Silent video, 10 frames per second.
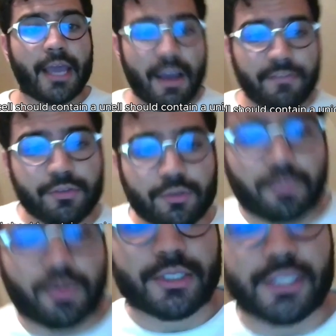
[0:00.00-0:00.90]
After the
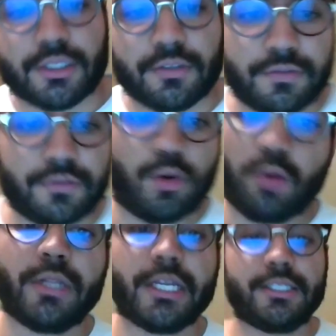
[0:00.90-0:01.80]
process of
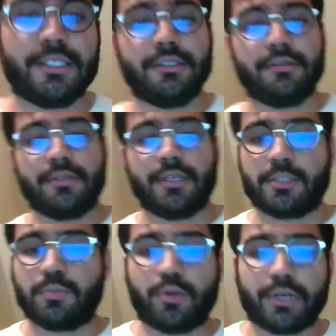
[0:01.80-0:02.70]
normalizing,
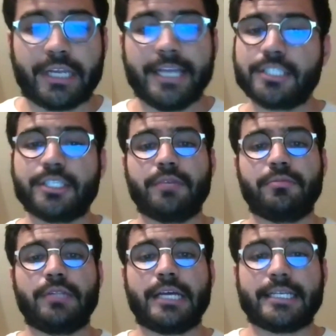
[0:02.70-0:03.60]
export each
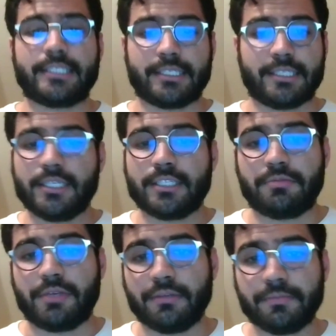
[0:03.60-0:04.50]
table as a
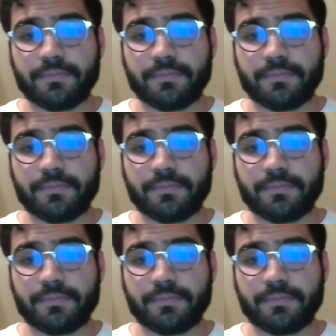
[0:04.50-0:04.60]
CSV.